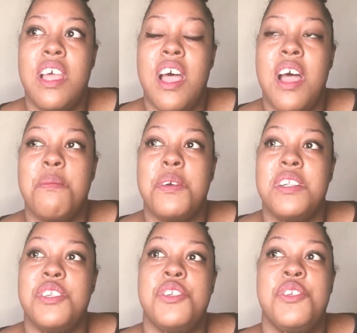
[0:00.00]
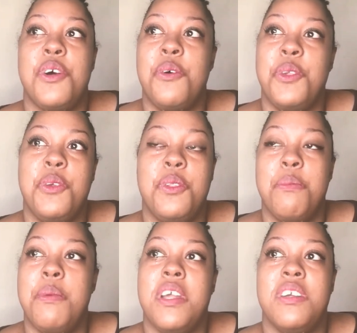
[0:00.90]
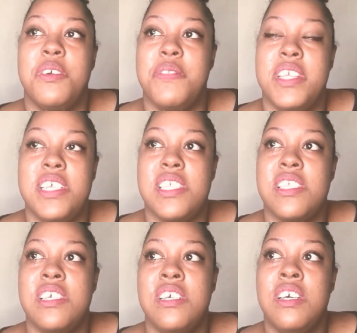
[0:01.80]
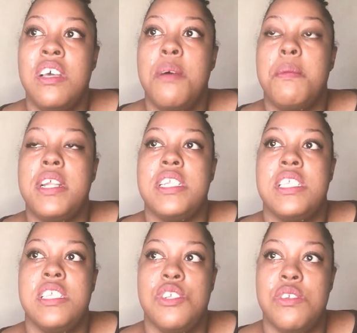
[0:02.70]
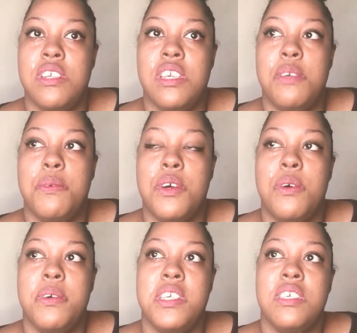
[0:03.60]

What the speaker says: I'm going to show you the better of this, but I just need you to keep going.